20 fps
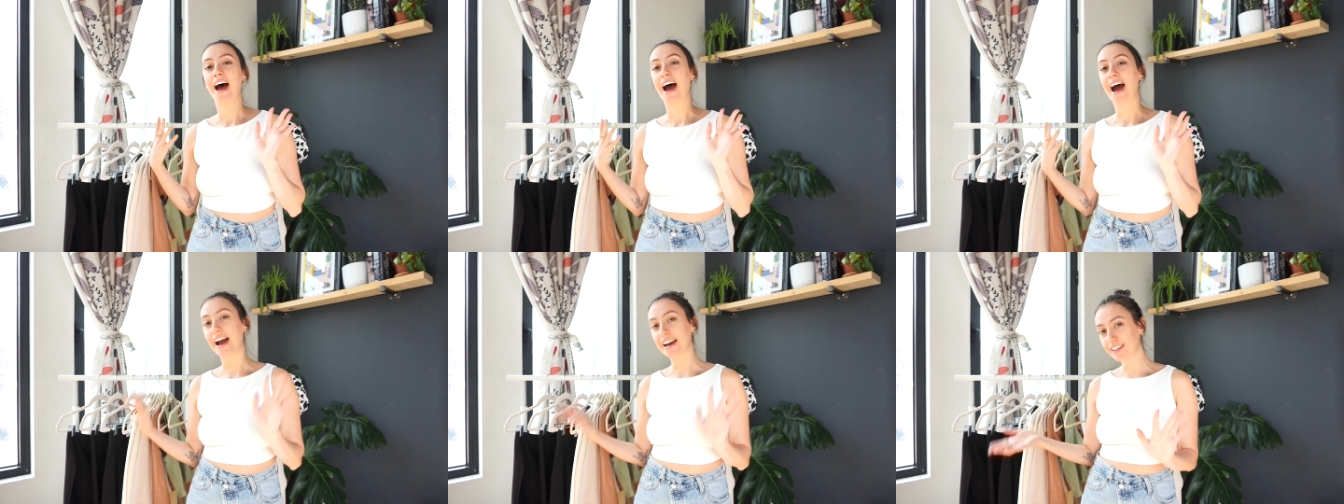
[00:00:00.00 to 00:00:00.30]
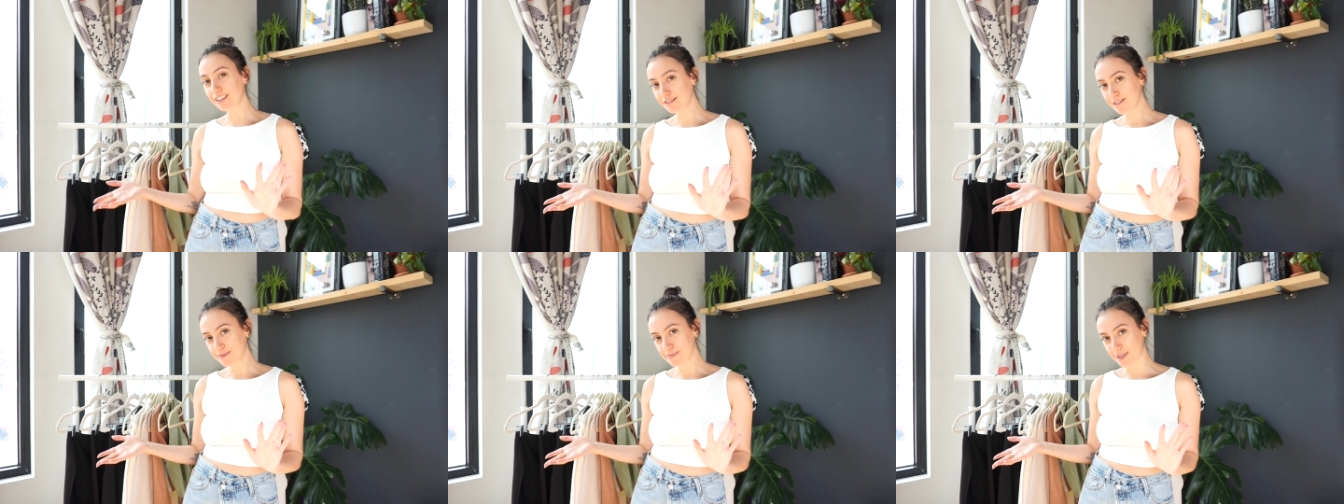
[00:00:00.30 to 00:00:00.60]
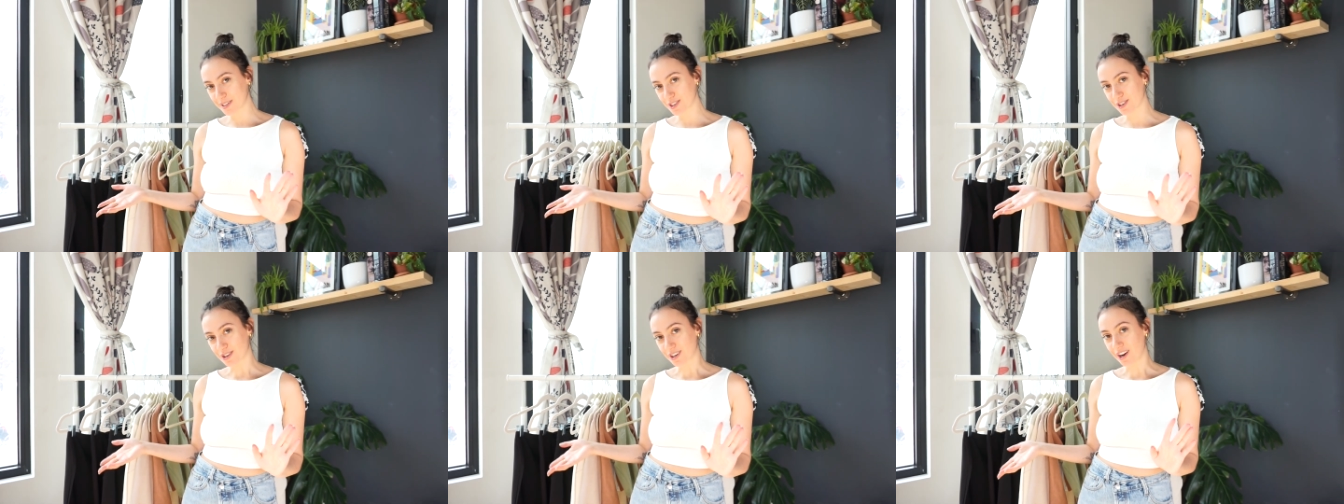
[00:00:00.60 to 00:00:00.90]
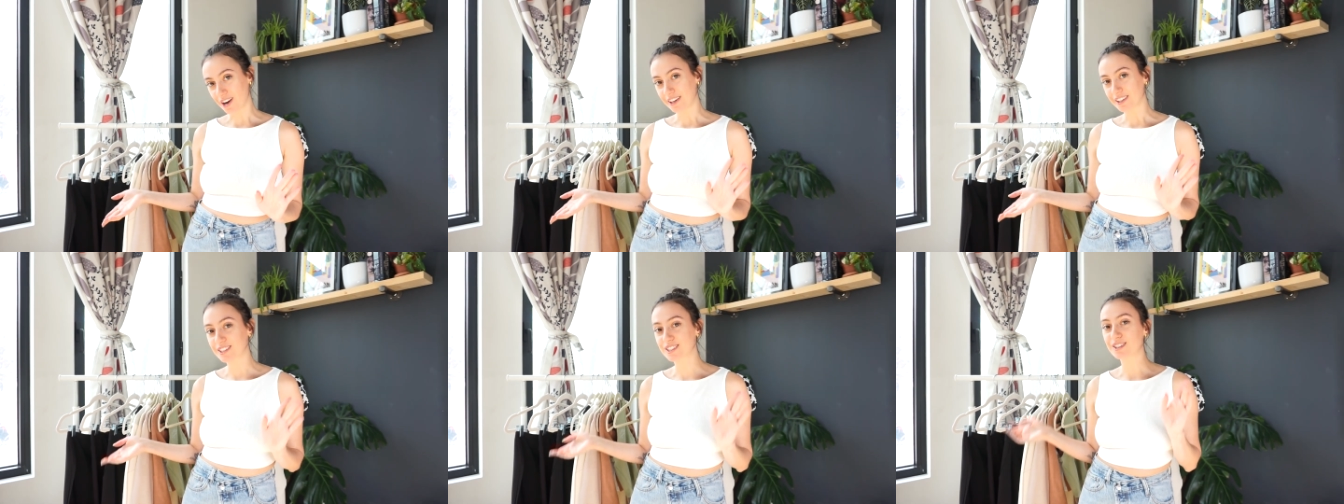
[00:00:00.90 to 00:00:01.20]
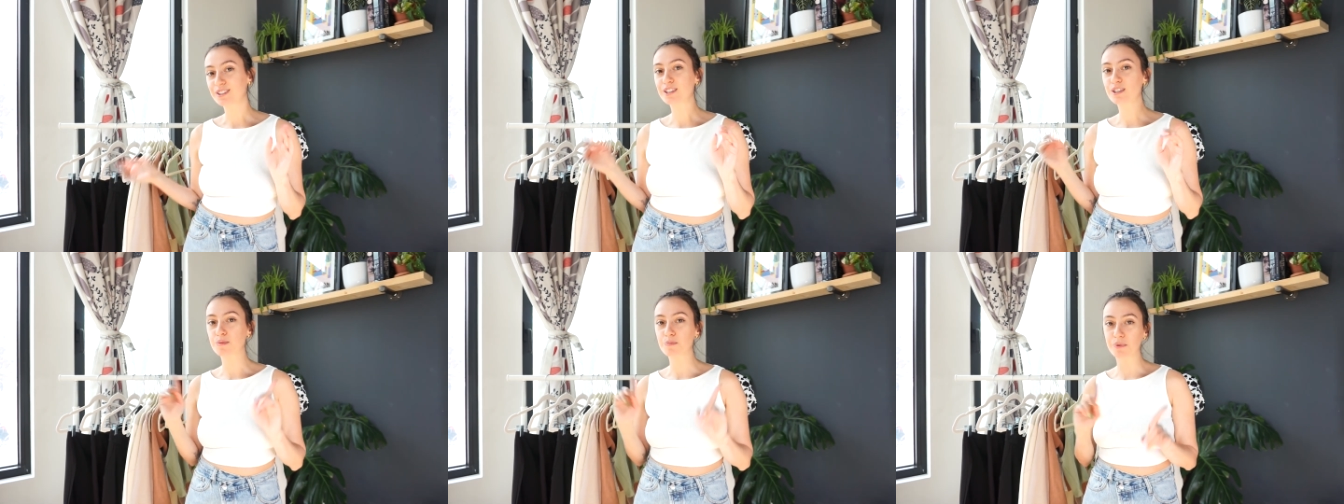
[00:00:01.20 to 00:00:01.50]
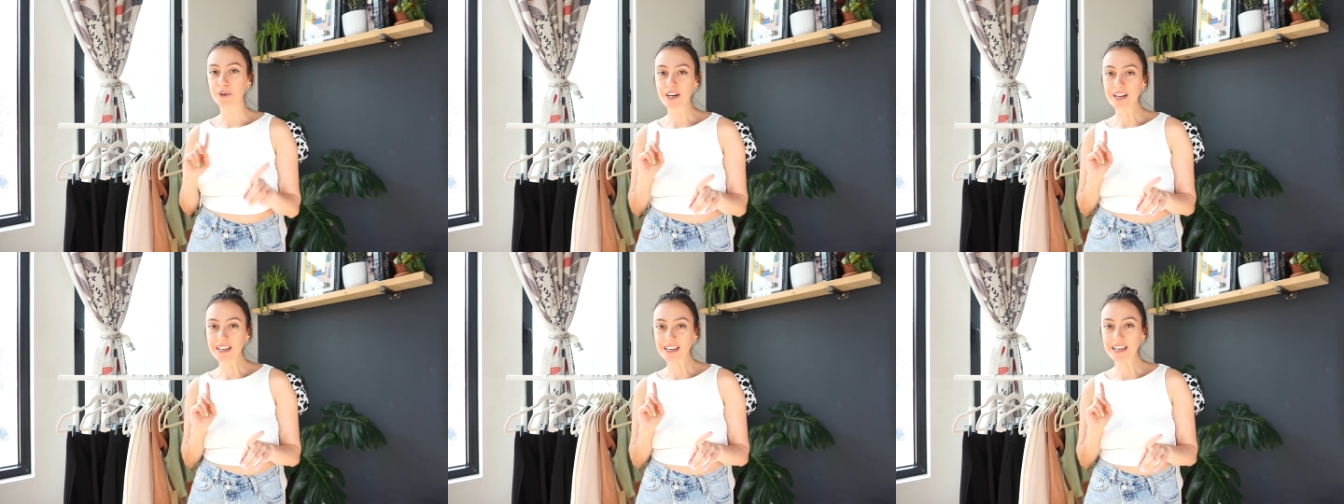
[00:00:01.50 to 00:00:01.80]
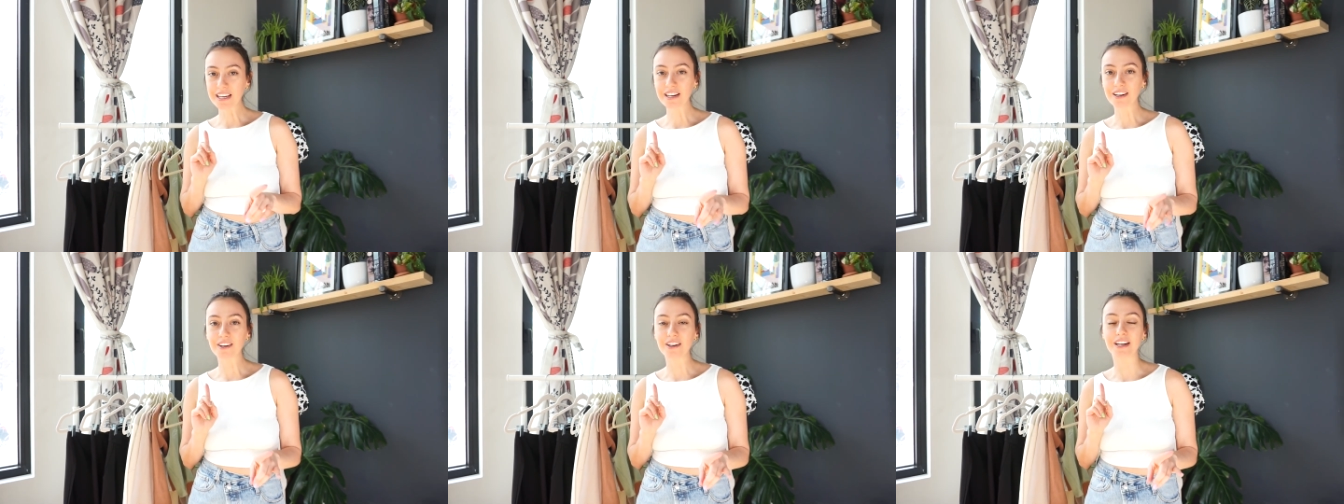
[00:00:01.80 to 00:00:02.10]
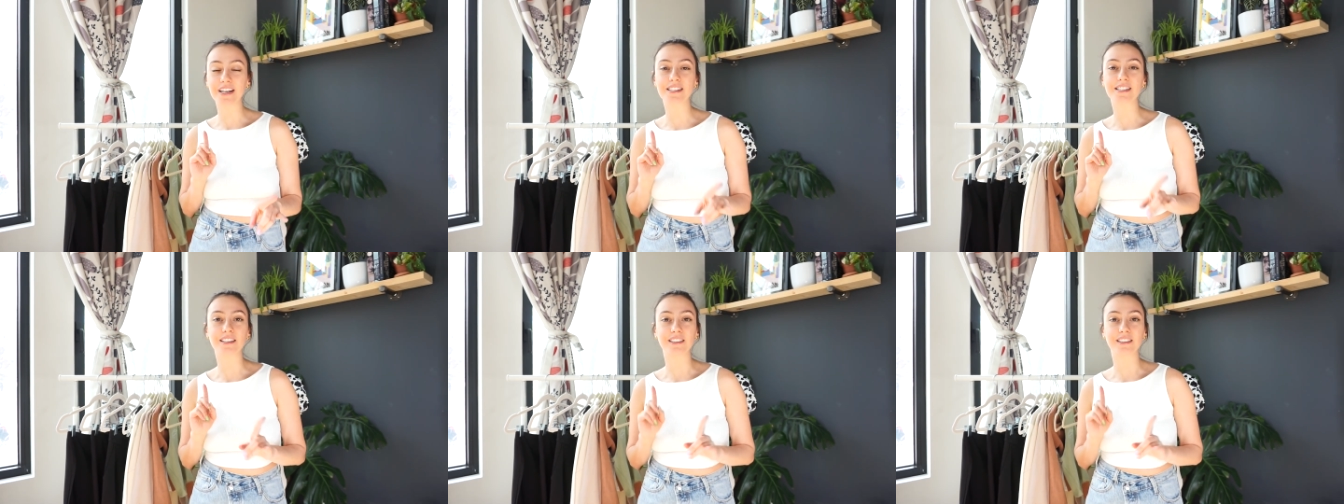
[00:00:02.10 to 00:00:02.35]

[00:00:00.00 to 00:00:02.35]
I live in Montreal, so spring here is